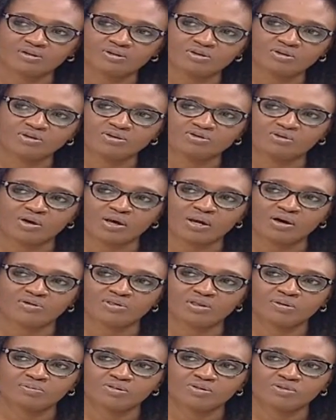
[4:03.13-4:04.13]
You need to allow
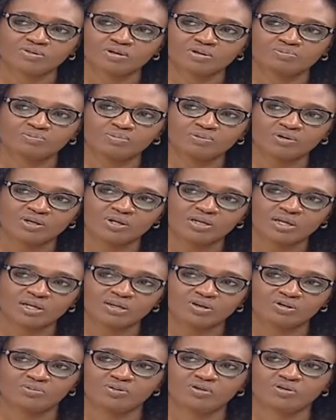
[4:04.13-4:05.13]
them to pull in a
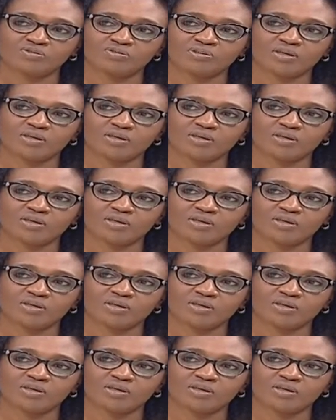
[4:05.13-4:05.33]
little bit of